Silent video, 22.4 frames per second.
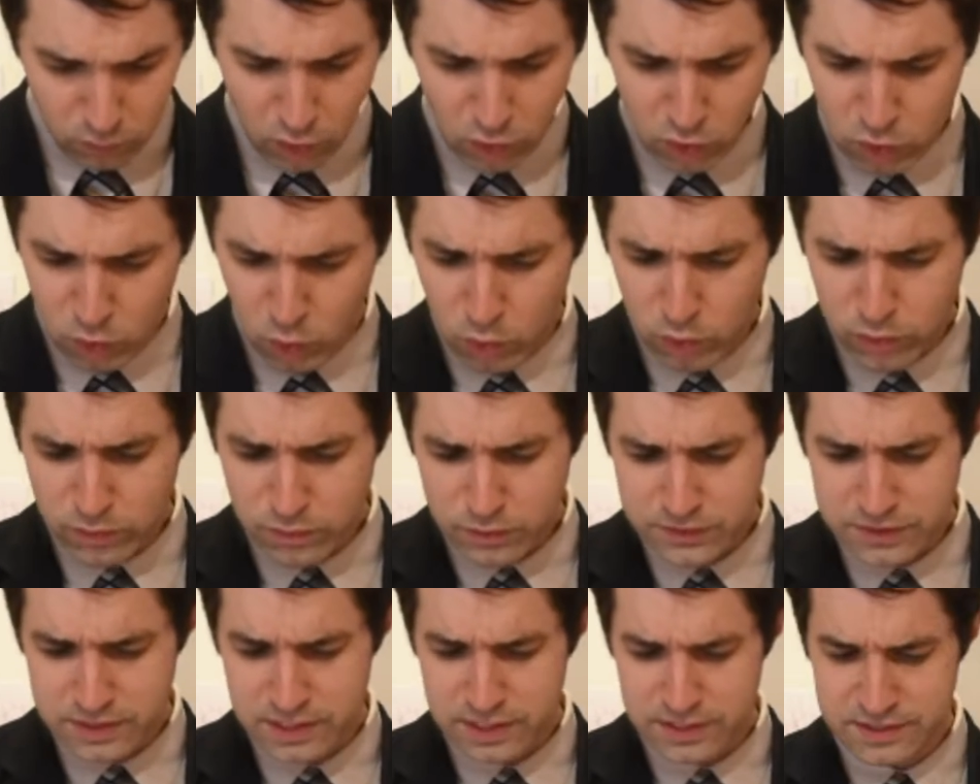Northern
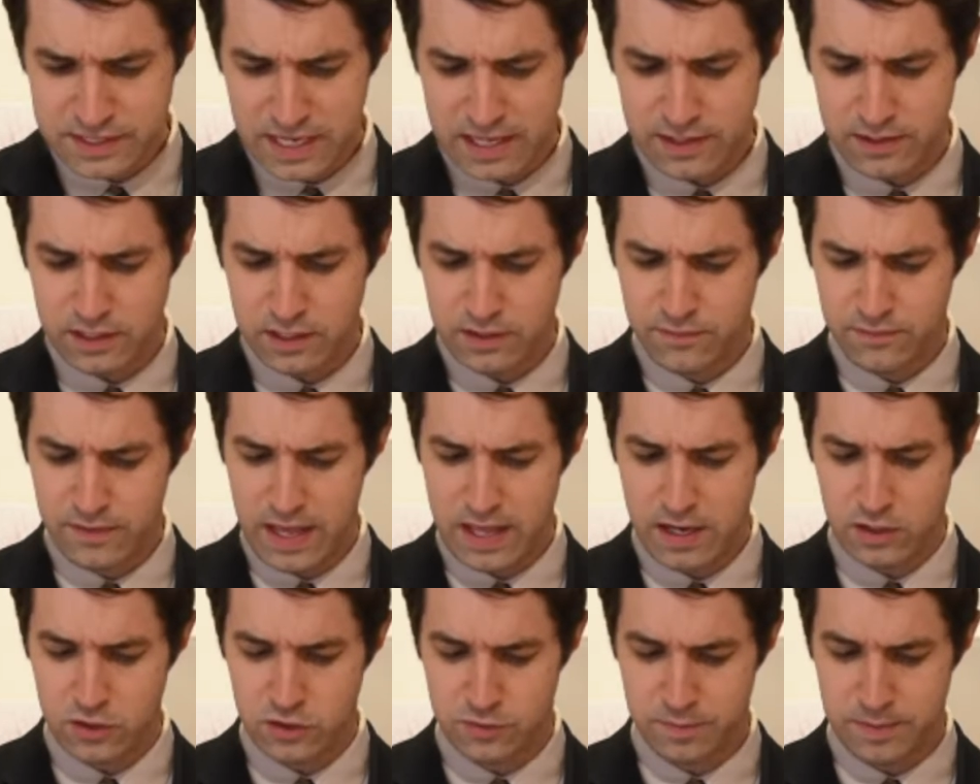cities had the
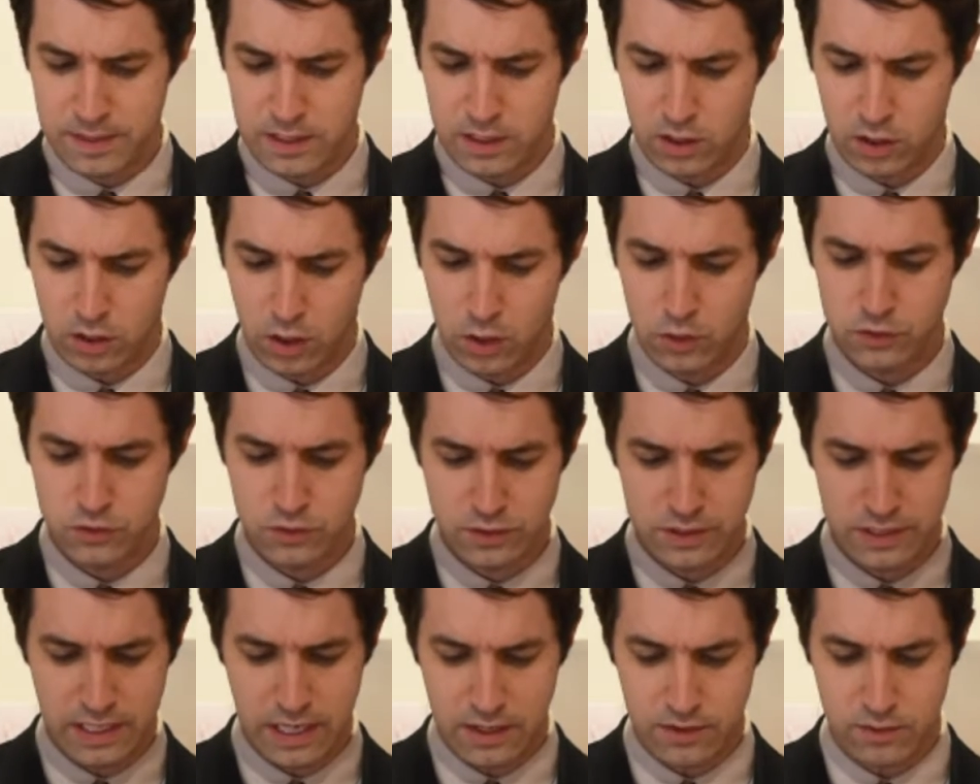advantage of being closer
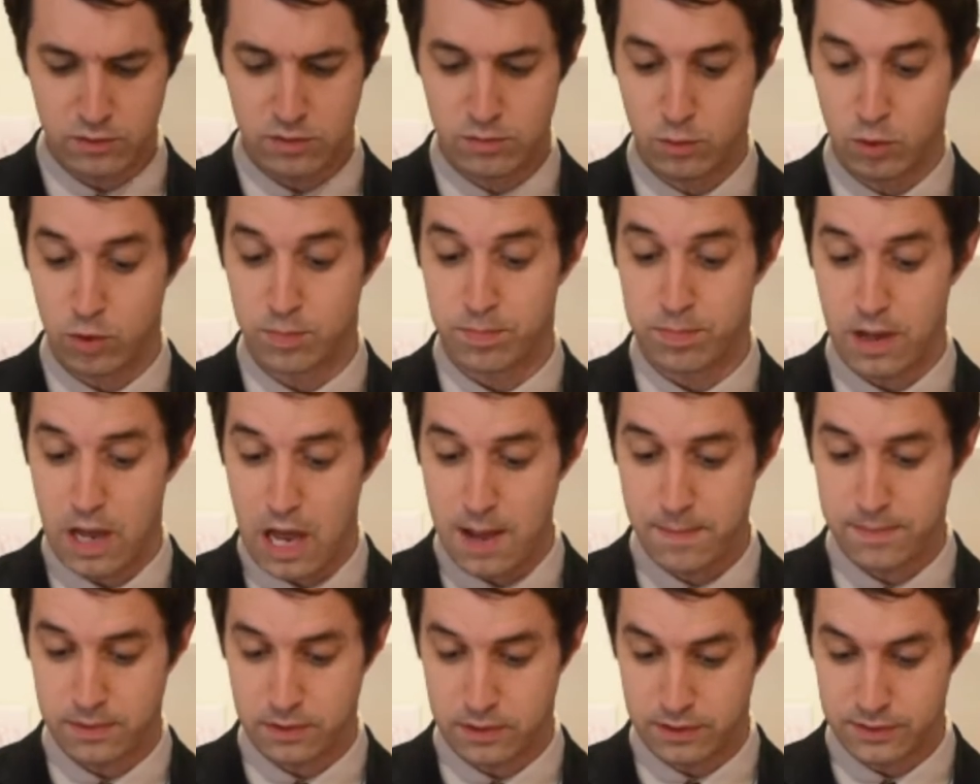together and more
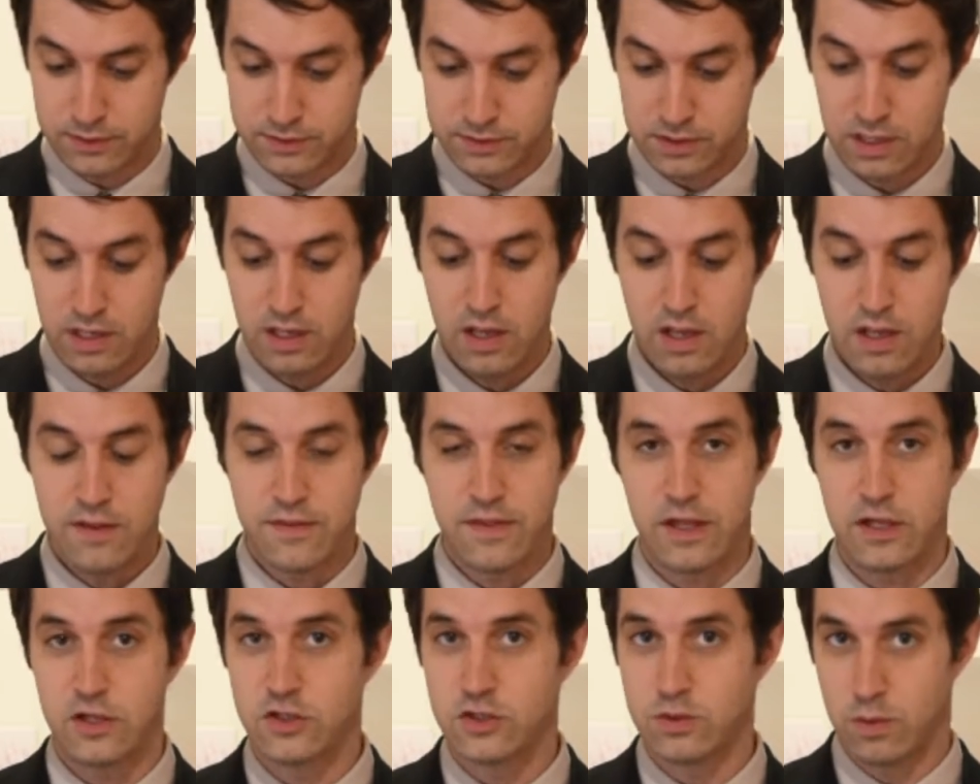populous,
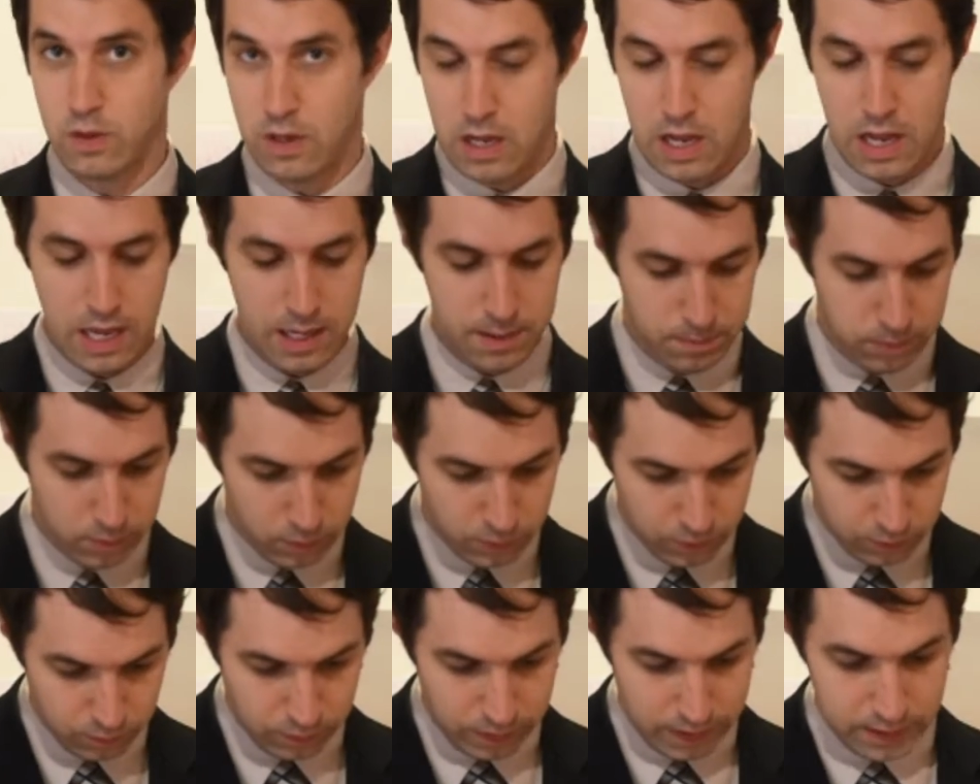thanks to a high
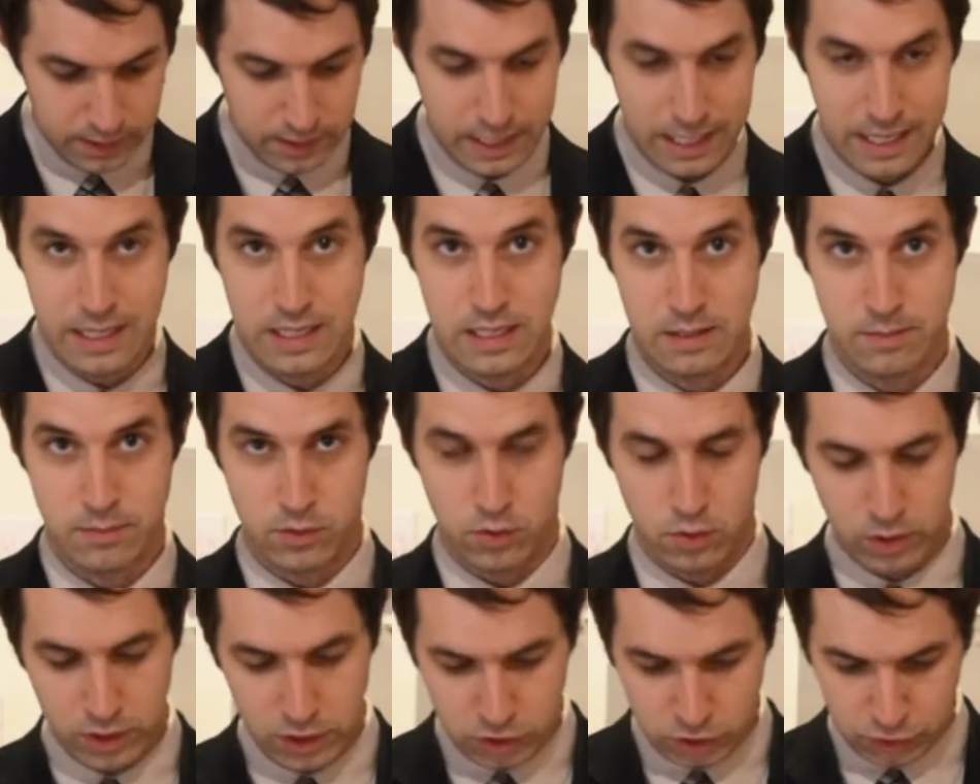birth rate and
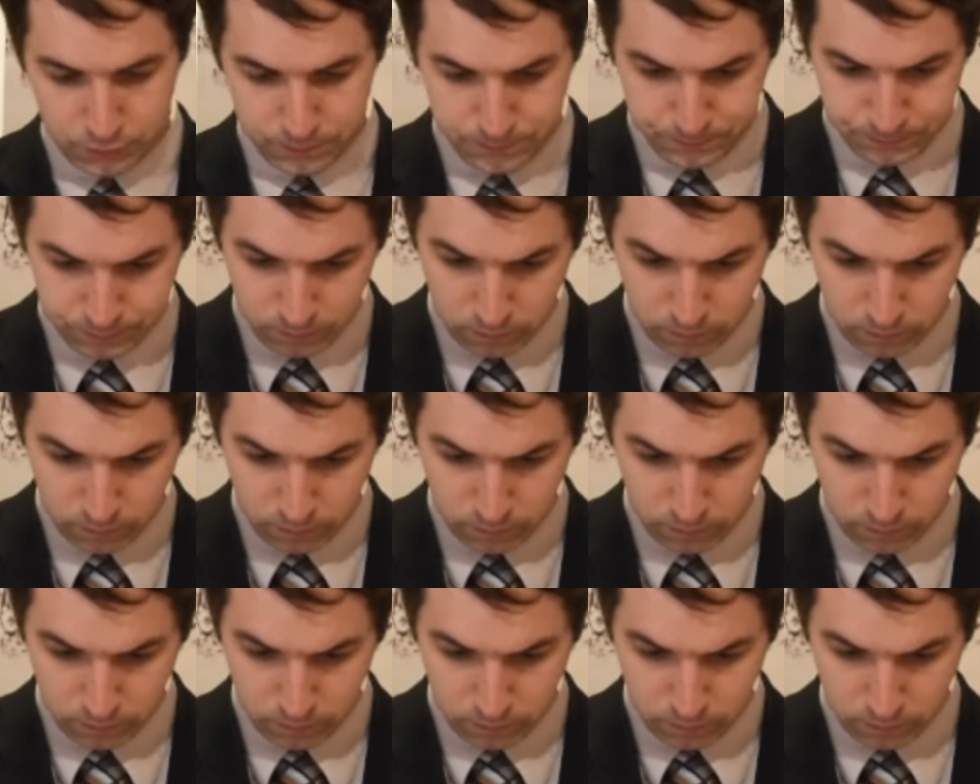immigration.